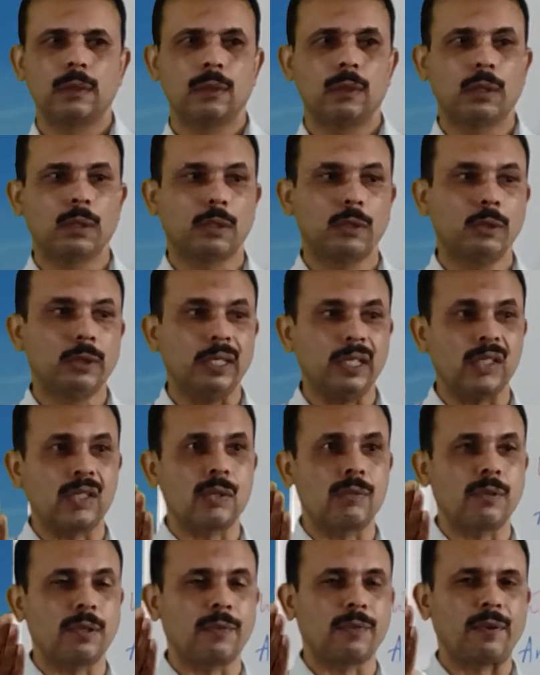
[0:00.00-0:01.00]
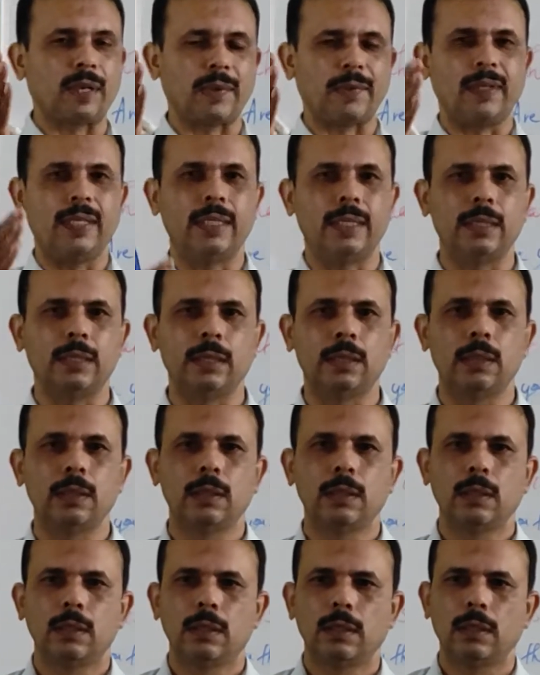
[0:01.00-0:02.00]
Or who is your favorite
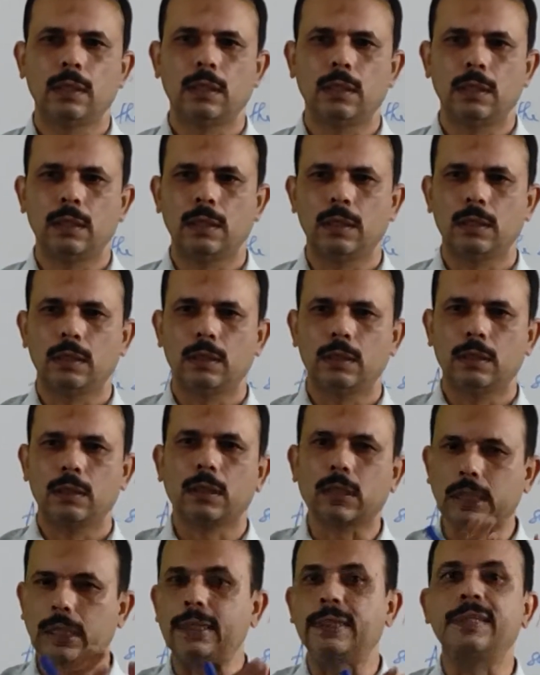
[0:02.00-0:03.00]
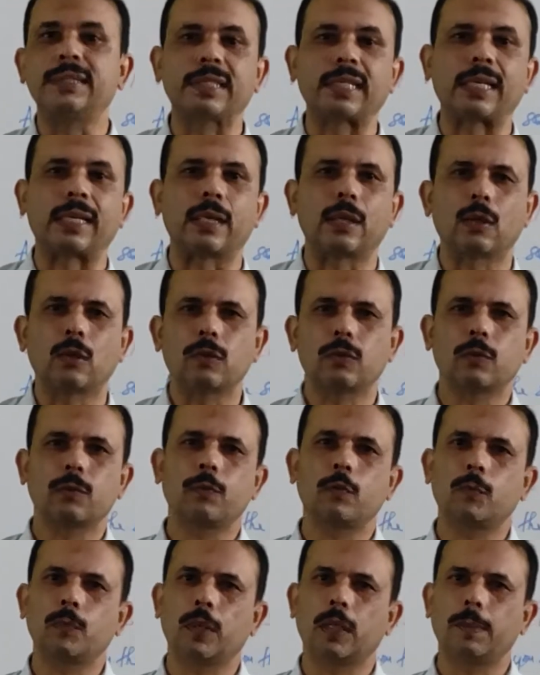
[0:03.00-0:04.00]
country of a
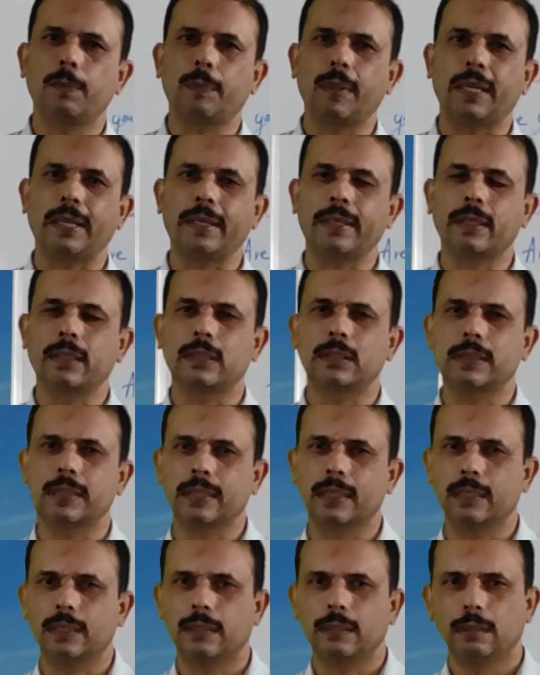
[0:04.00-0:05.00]
football playing country?